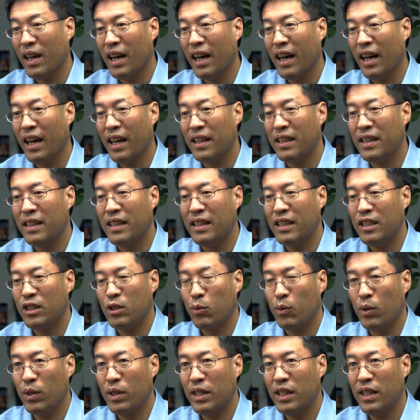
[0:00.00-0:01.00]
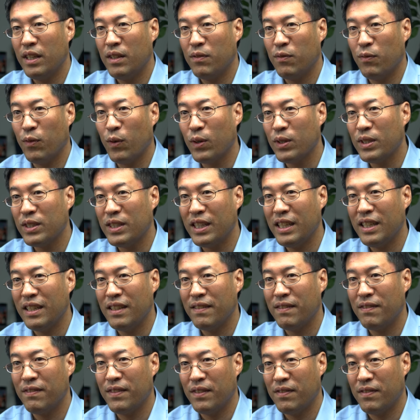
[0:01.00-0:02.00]
the
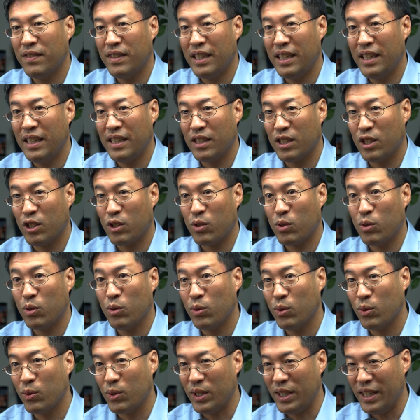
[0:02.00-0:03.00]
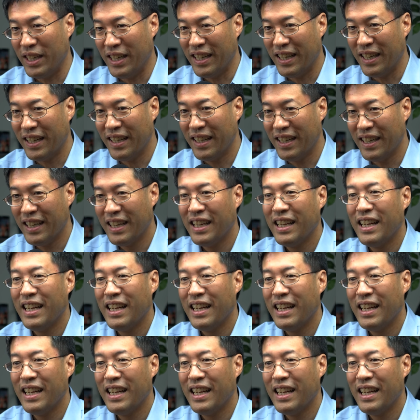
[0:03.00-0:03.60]
2014-15 school year.